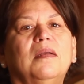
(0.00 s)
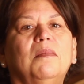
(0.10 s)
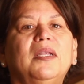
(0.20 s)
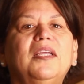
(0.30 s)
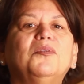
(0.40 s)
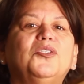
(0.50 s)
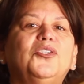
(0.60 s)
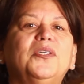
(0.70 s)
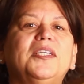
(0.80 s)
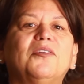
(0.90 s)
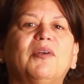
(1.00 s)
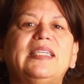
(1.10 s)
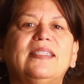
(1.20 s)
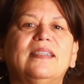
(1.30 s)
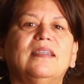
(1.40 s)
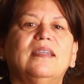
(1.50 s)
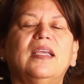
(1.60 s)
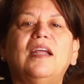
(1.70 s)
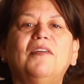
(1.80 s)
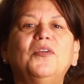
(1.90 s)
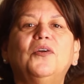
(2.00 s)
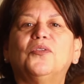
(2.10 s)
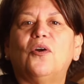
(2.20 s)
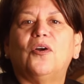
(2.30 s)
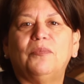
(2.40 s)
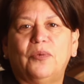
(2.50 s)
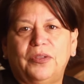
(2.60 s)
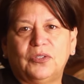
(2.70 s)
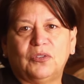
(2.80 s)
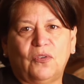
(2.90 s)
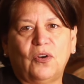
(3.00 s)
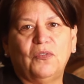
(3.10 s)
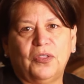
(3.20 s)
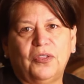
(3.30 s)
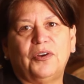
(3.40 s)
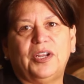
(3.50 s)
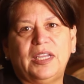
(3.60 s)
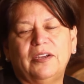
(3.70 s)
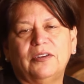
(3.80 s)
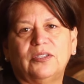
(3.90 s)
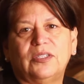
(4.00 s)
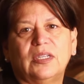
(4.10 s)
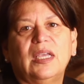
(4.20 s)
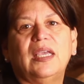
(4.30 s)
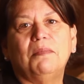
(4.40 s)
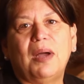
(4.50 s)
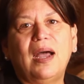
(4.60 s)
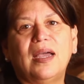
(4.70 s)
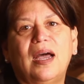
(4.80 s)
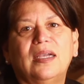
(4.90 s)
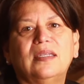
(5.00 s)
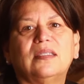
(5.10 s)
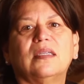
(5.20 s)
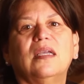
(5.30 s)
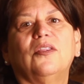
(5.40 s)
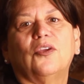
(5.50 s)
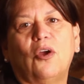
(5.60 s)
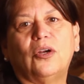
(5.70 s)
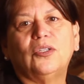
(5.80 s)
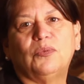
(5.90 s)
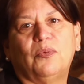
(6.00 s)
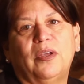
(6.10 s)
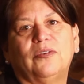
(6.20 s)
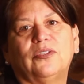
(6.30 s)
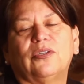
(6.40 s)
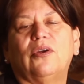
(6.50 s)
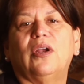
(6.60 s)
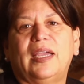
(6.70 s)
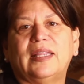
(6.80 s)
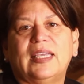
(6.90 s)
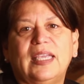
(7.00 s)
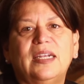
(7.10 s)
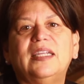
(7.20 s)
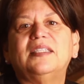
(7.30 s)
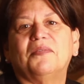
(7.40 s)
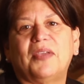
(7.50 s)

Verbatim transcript: My name is Julia Grayson, and I've known the Carnes brothers for over 30 years. In my eyes, the Carnes brothers are like the Kennedys of